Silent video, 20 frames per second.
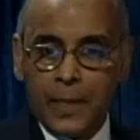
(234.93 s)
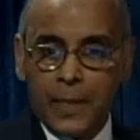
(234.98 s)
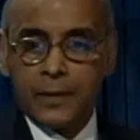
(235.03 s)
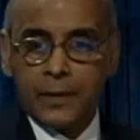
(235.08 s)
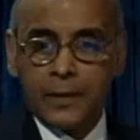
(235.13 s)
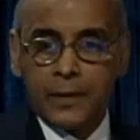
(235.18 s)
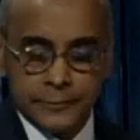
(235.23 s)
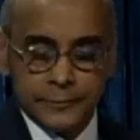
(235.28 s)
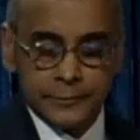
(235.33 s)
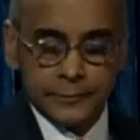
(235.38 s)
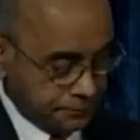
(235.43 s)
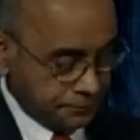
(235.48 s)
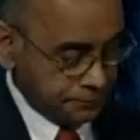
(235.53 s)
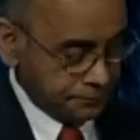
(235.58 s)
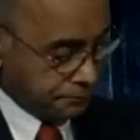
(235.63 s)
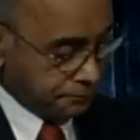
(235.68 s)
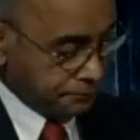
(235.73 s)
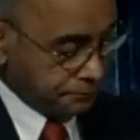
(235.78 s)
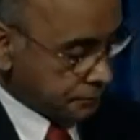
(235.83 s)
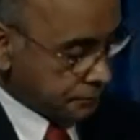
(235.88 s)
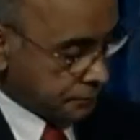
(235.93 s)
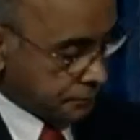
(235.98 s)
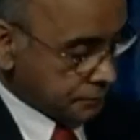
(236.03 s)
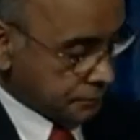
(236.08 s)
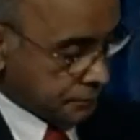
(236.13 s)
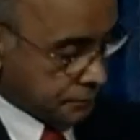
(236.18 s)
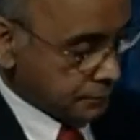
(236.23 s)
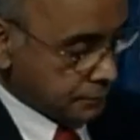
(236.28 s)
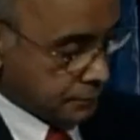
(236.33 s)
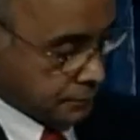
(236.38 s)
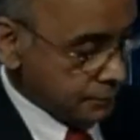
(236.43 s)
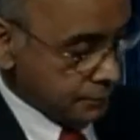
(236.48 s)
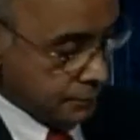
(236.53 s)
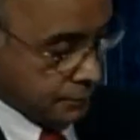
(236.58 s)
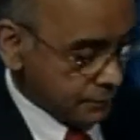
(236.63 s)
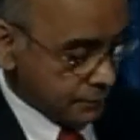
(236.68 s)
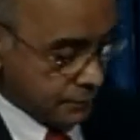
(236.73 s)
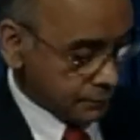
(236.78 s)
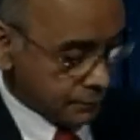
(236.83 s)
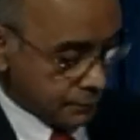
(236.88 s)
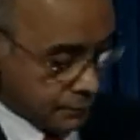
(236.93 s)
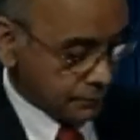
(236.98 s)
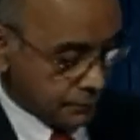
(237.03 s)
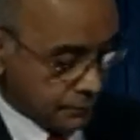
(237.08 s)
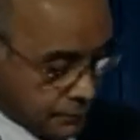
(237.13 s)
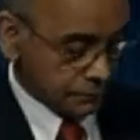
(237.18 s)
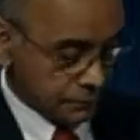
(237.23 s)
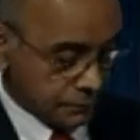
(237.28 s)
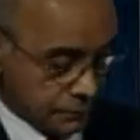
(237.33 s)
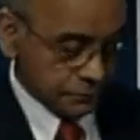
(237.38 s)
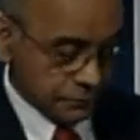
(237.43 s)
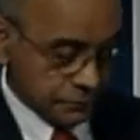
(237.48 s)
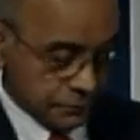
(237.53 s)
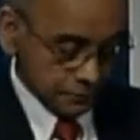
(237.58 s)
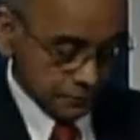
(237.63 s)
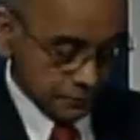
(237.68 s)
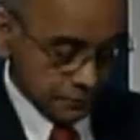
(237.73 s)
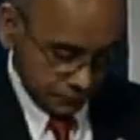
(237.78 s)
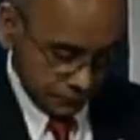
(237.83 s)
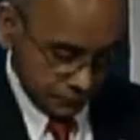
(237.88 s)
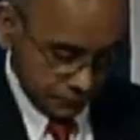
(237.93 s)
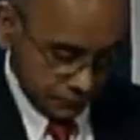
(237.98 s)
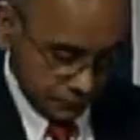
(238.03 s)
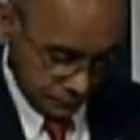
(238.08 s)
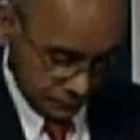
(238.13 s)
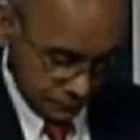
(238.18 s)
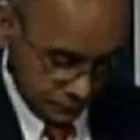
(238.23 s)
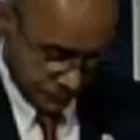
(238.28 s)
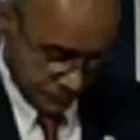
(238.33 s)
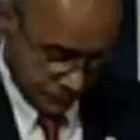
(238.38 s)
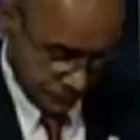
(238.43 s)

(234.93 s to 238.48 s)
of that that, that um, I have trouble with is